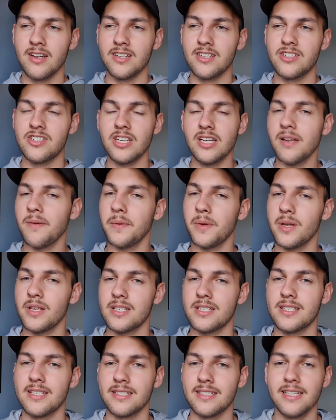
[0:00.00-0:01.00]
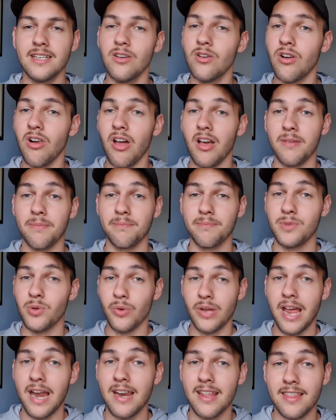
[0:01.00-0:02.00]
GWS didn't look like
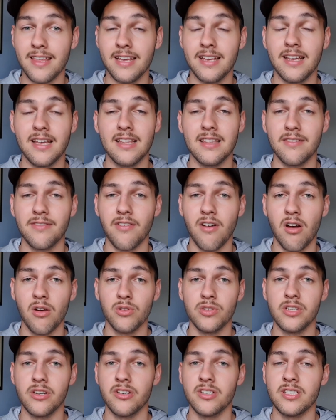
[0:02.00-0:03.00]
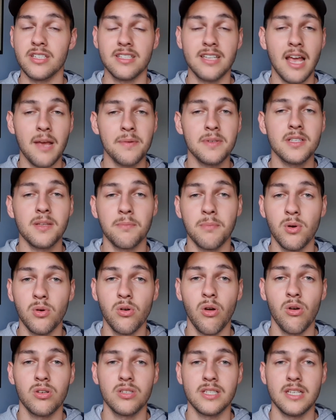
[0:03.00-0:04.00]
doing anything in the final series, the same as the
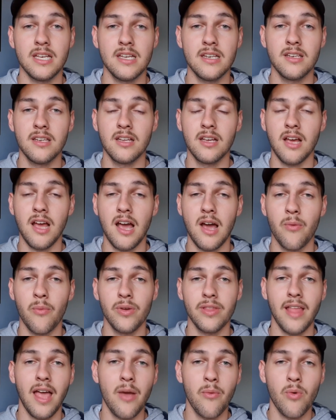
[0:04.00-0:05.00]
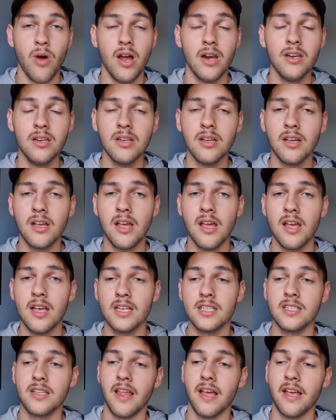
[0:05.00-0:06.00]
Bulldogs did when they won.
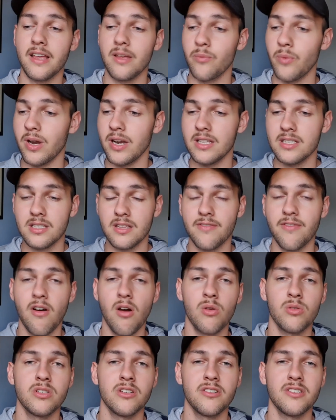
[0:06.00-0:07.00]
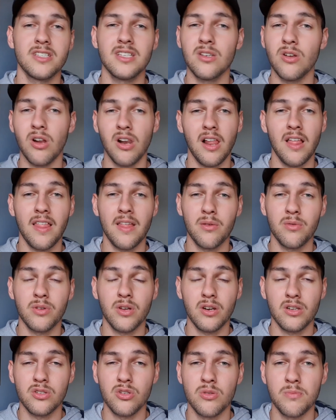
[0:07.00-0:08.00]
So they went into the final series, didn't look like they were
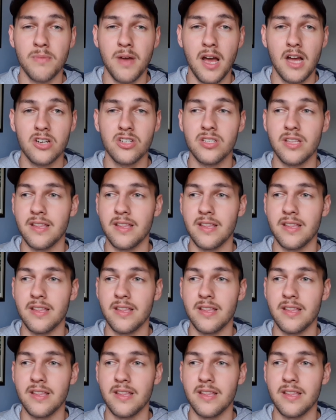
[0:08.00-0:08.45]
going to do much.